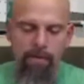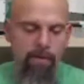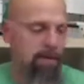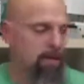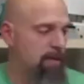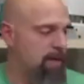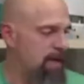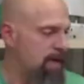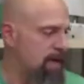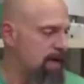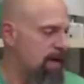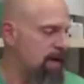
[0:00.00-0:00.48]

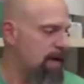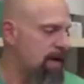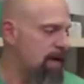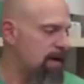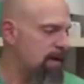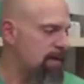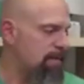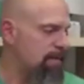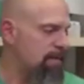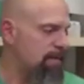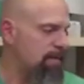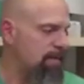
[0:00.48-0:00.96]
the, uh,
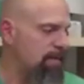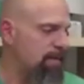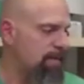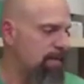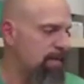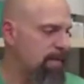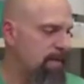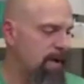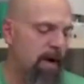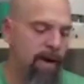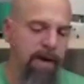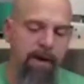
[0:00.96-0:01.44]

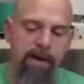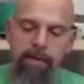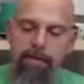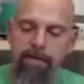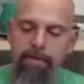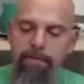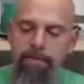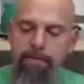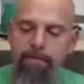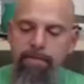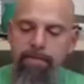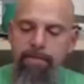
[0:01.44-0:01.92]
the hot end.
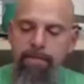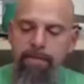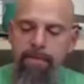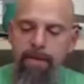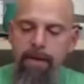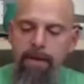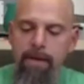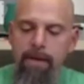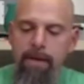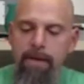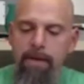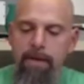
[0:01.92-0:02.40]

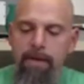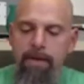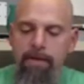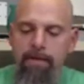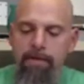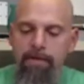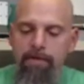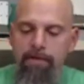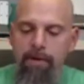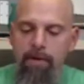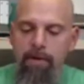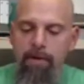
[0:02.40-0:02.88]

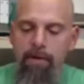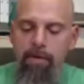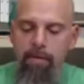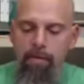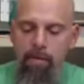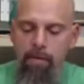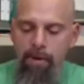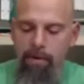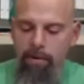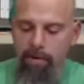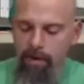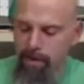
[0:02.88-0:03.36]
So
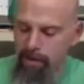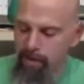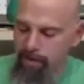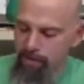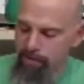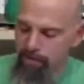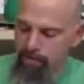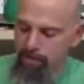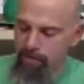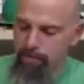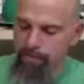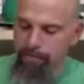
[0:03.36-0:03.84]
what are we going to
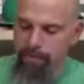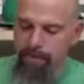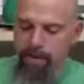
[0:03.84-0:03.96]
do?